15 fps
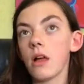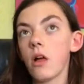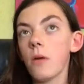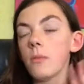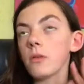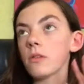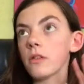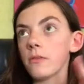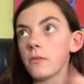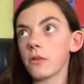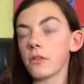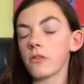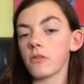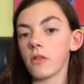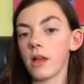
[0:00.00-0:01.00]
almost the
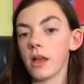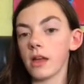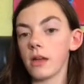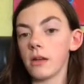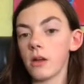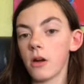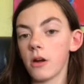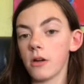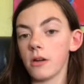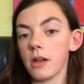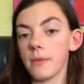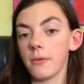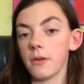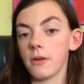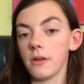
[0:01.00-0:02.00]
4th of July in our
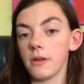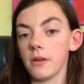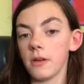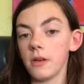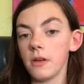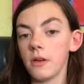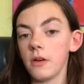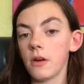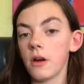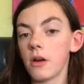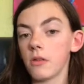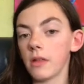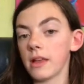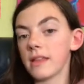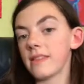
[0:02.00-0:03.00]
neighborhood, or
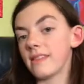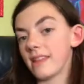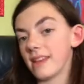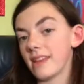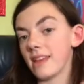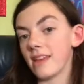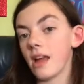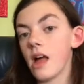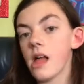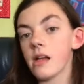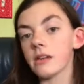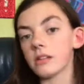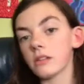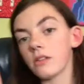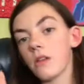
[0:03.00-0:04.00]
our like city.
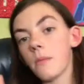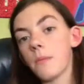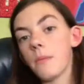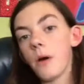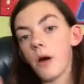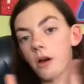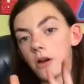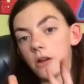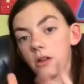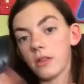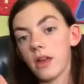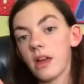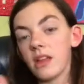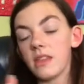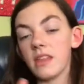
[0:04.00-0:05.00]
There's a park
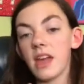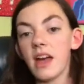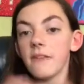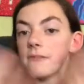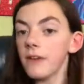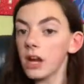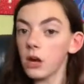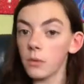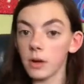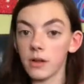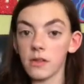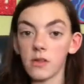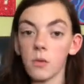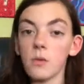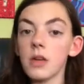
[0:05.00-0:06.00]
that they have
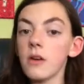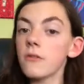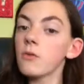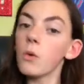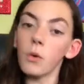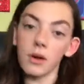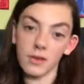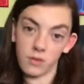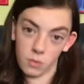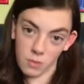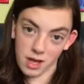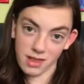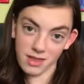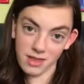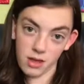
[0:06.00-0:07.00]
fireworks, so we of course
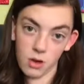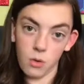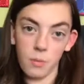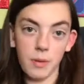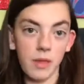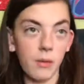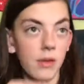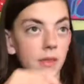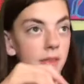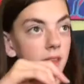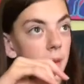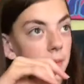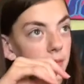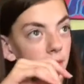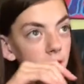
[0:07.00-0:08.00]
went. Oh, by the way, this
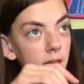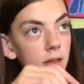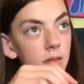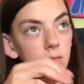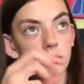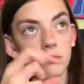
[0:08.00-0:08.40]
happened like